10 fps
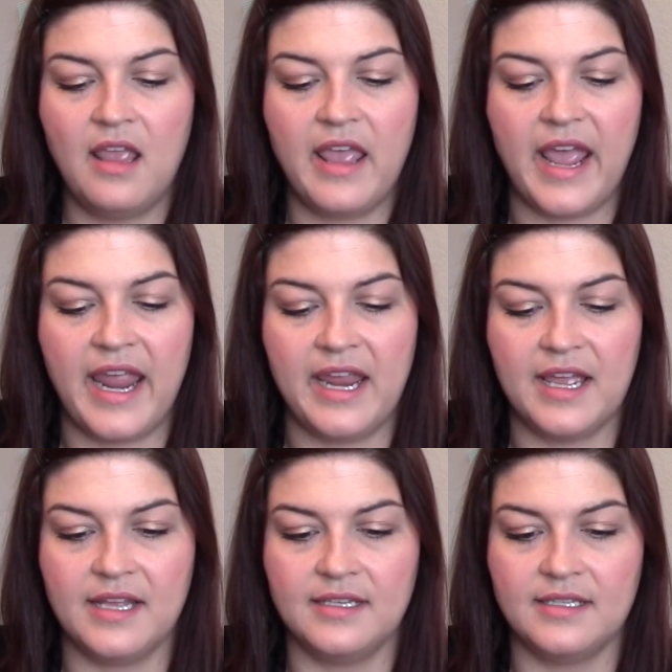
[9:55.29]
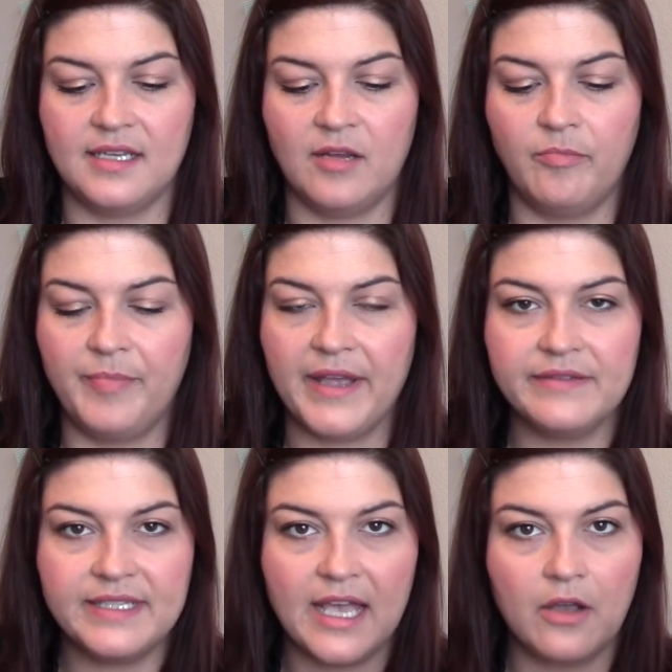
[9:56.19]
and it
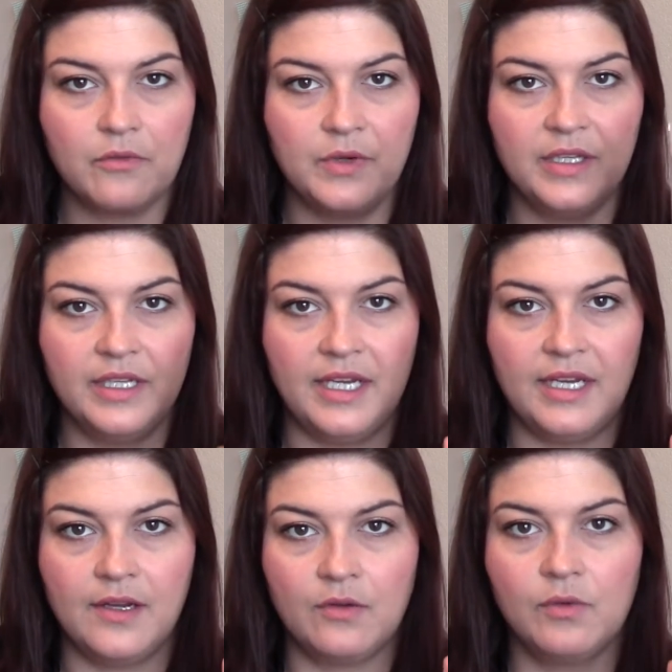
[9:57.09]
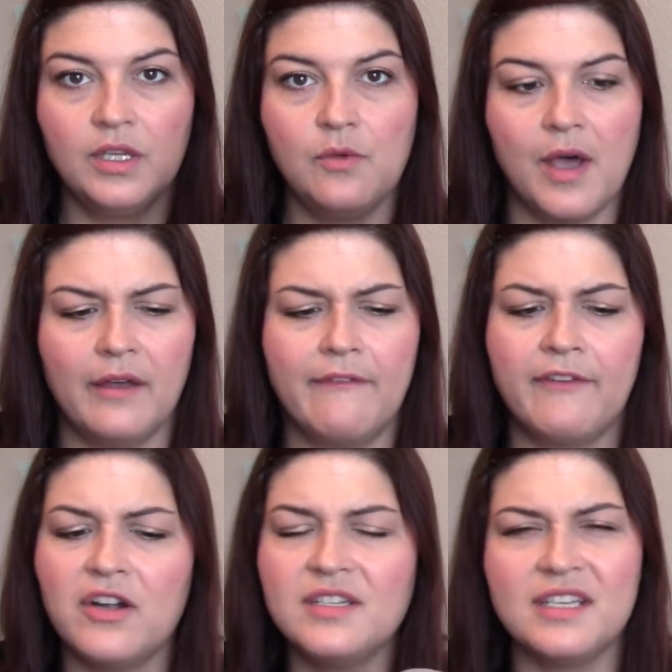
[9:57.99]
buffs out really, really well. At
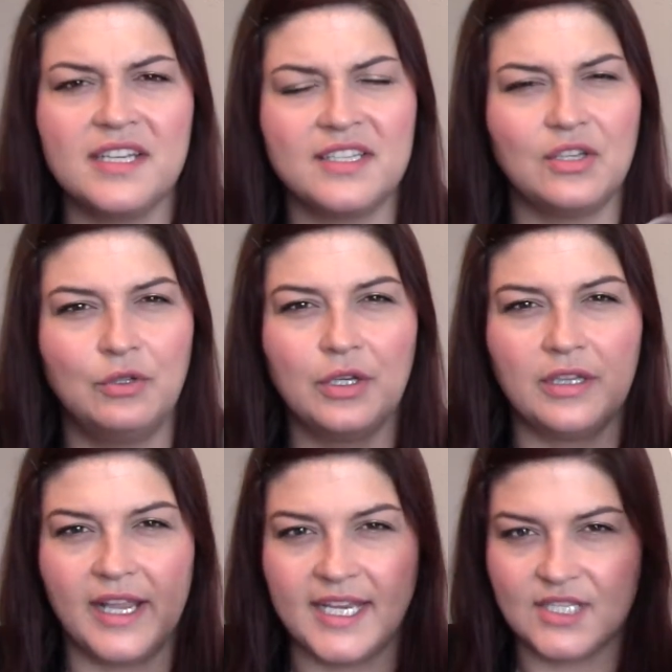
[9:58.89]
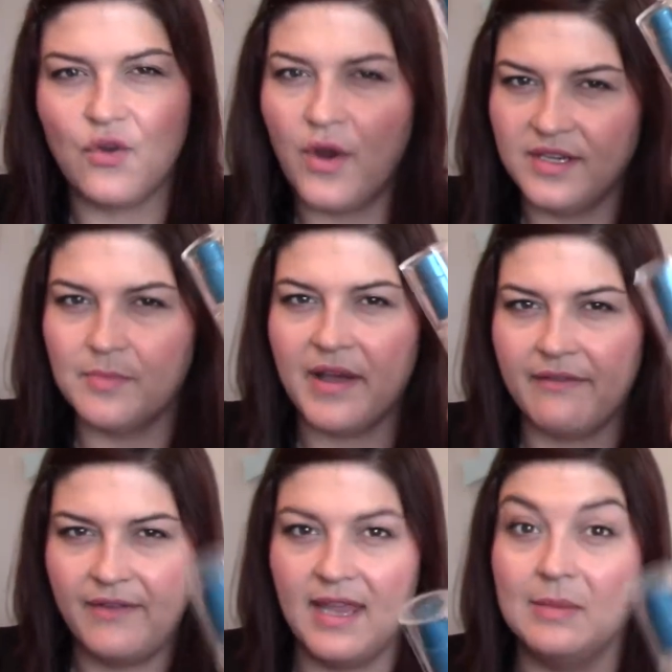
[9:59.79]
first it doesn't look like it's going to
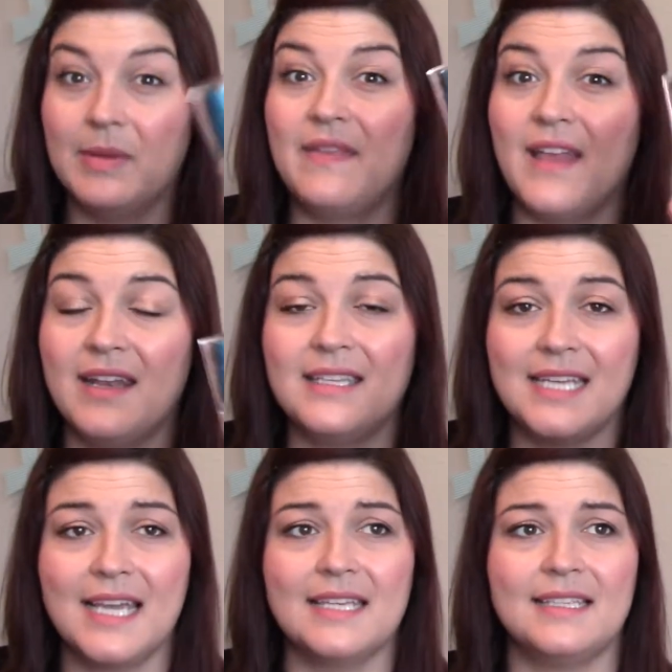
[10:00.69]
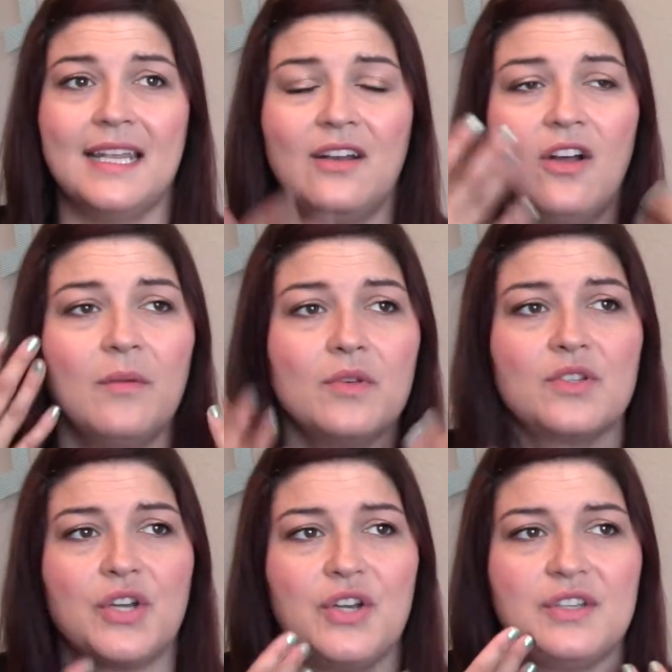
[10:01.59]
buff in, but then it does, and it
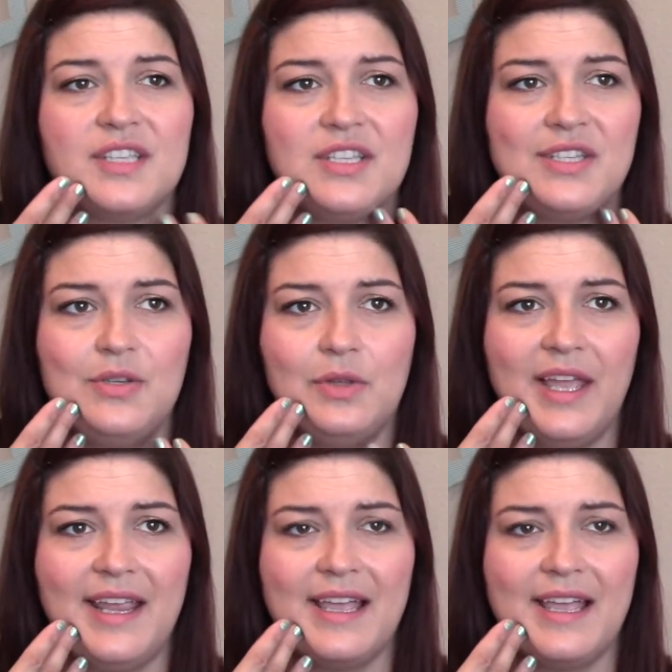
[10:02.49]
almost turns into like